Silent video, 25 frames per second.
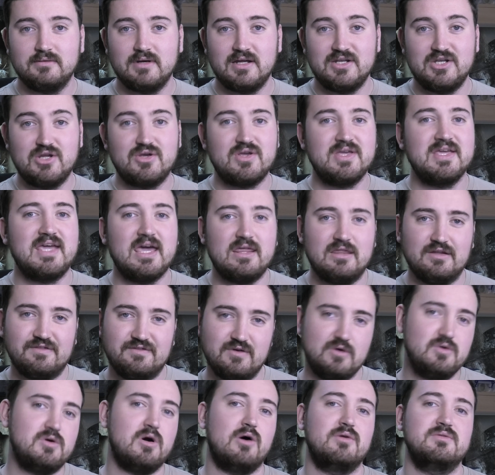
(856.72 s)
and you can get the
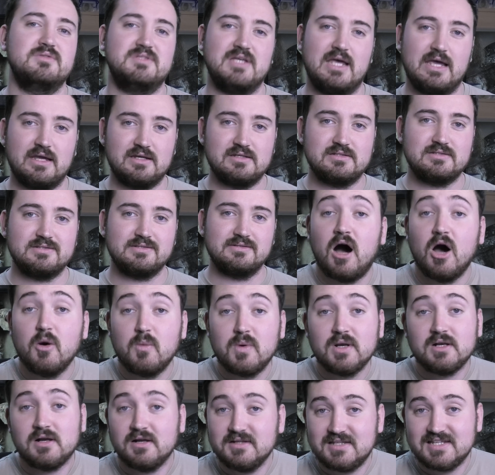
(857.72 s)
full context. I
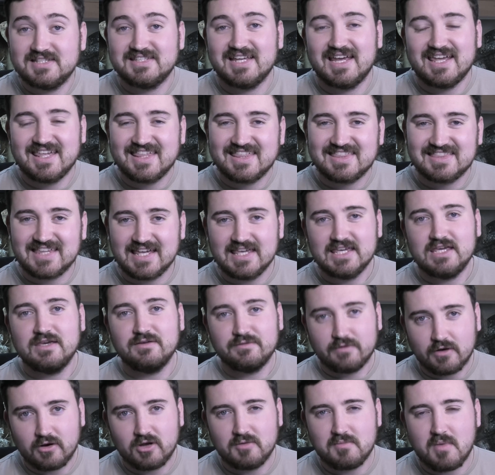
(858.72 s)
would like to say thank
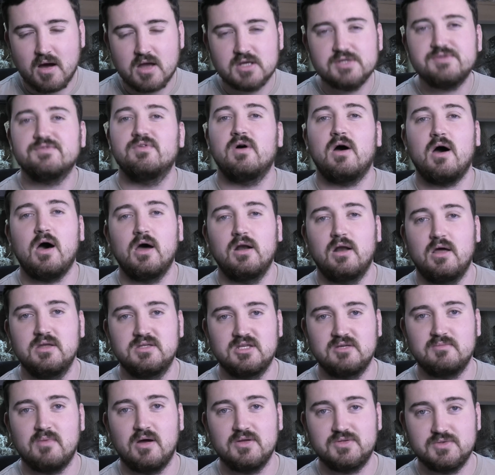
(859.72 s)
you very much for
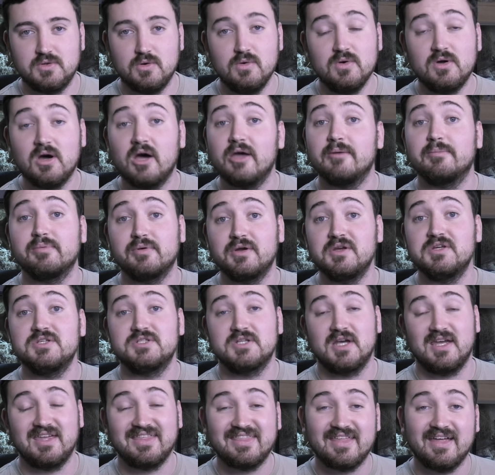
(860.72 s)
highlighting my talk. I
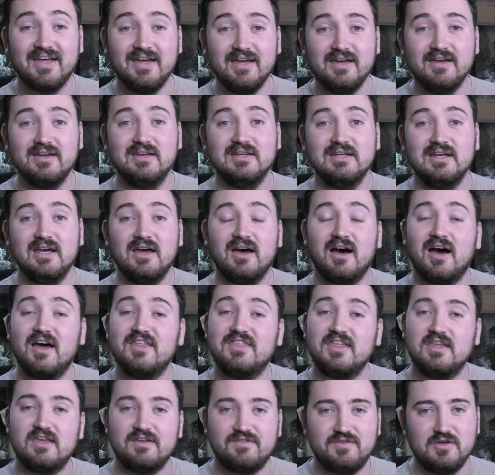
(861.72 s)
appreciate that. I
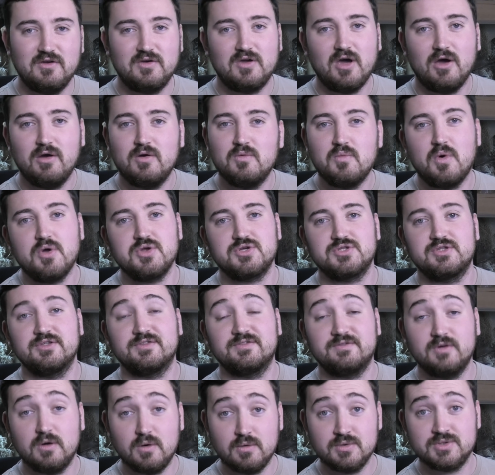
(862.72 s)
think if you go and watch the
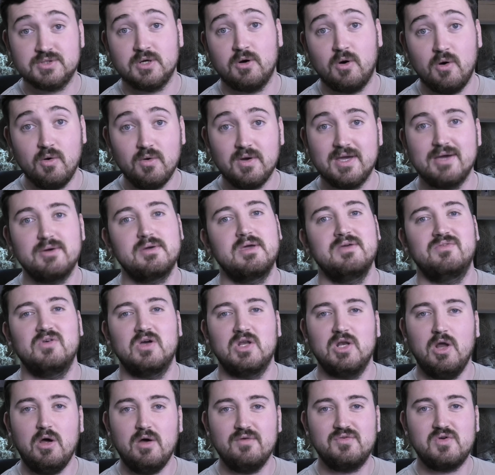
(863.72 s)
full talk, it'll give
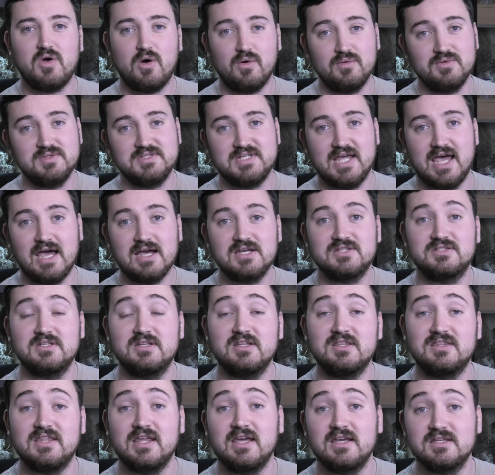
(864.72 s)
you a lot of context to
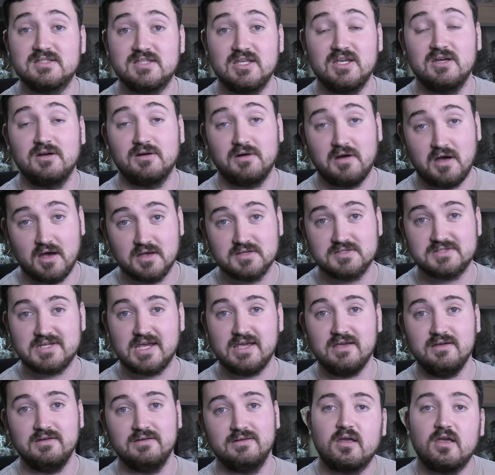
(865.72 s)
the things that you're
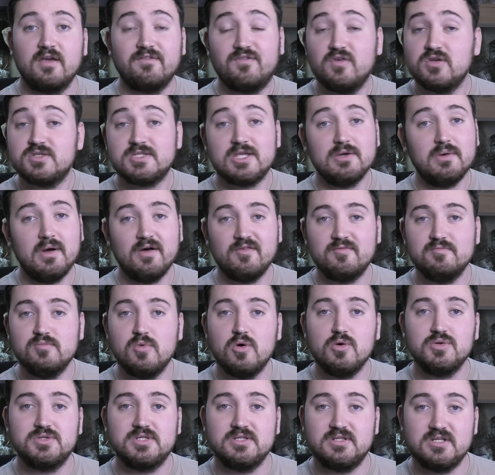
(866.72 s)
asking. If you still have
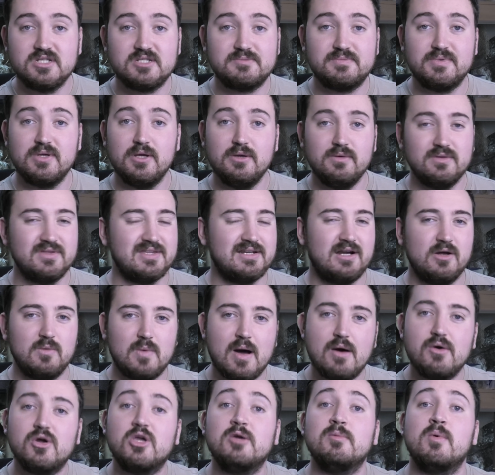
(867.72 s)
more to dispute, then I
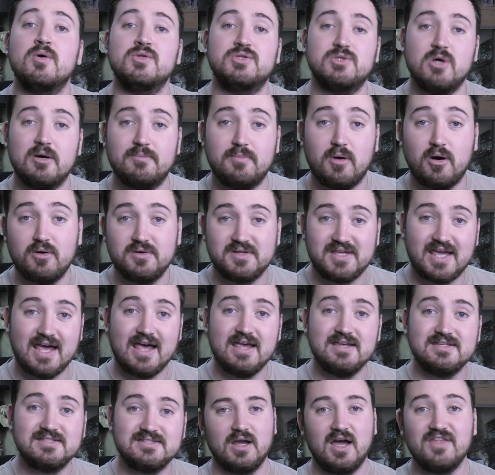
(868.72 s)
welcome you onto our
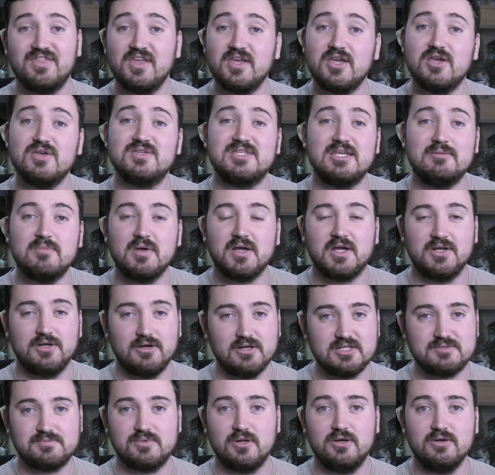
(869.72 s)
podcast. I think you seem like a
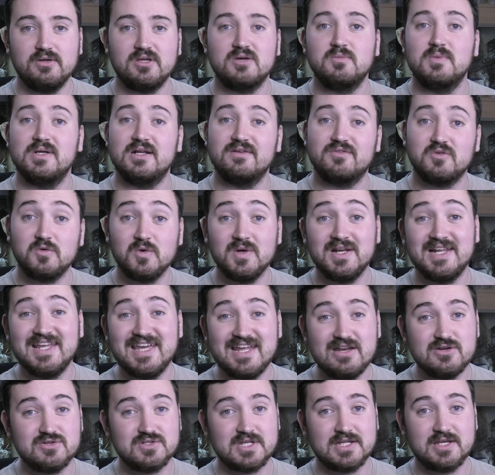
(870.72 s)
nice bloke and we'd have a
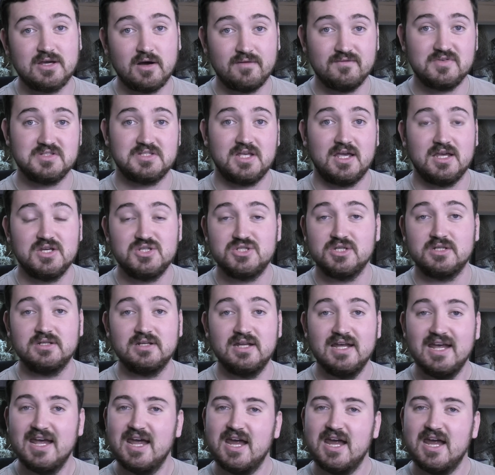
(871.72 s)
really interesting conversation.